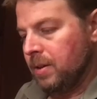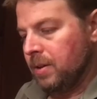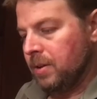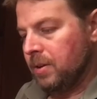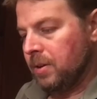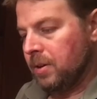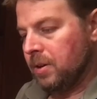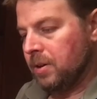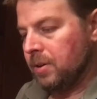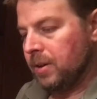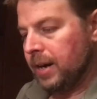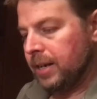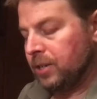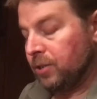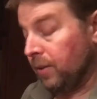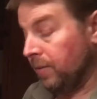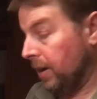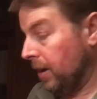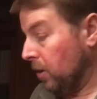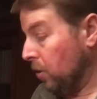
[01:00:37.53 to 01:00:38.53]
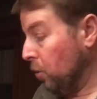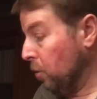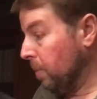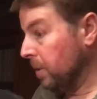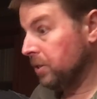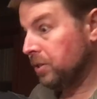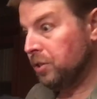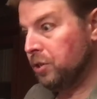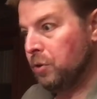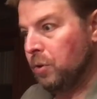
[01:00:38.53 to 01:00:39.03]
All right, so I've got a whole
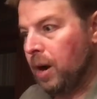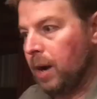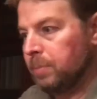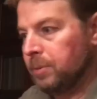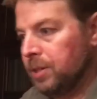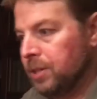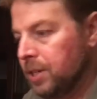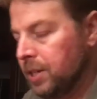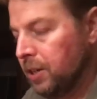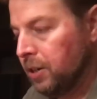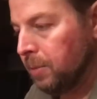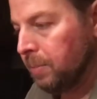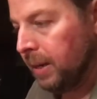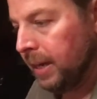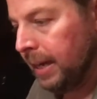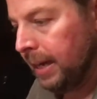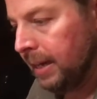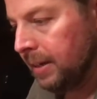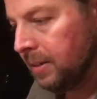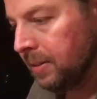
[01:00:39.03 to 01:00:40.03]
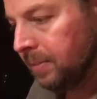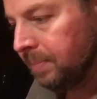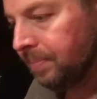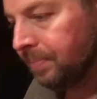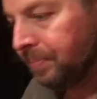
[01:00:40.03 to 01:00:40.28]
bunch of new options here in my hand.